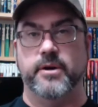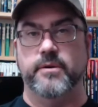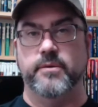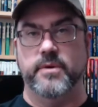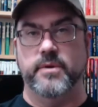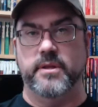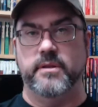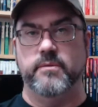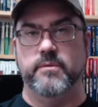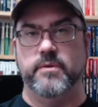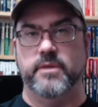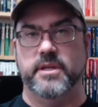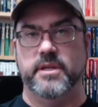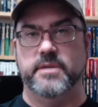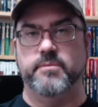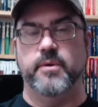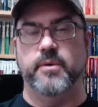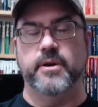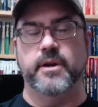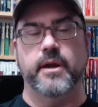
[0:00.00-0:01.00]
enamored
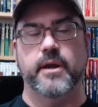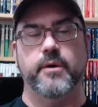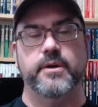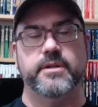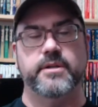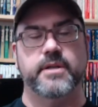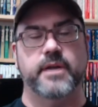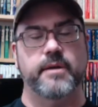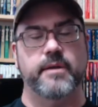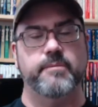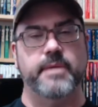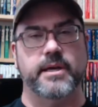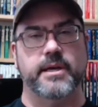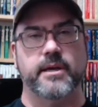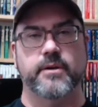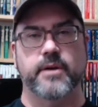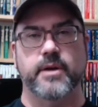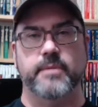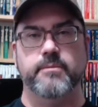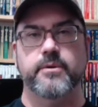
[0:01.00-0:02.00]
with this book, and I always
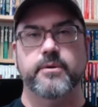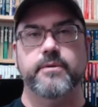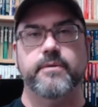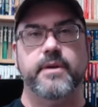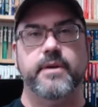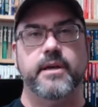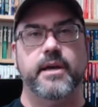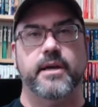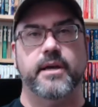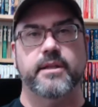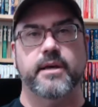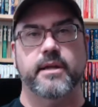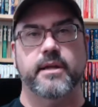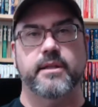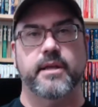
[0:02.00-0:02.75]
thought it'd make a great movie.